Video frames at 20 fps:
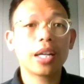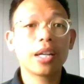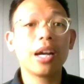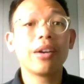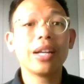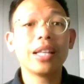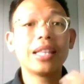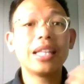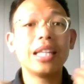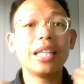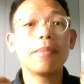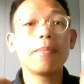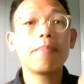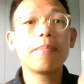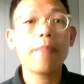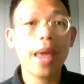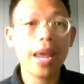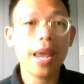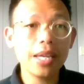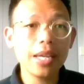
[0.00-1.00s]
guaranteed
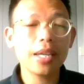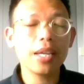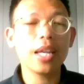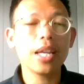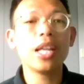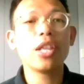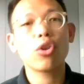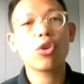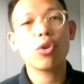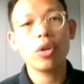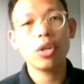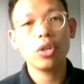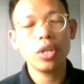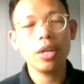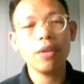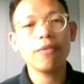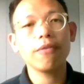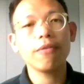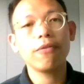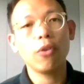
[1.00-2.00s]
paid
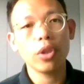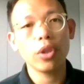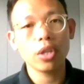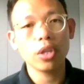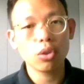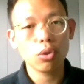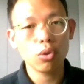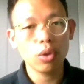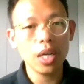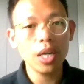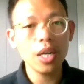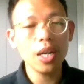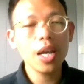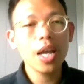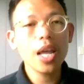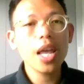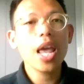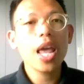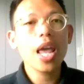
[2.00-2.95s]
internship for the student.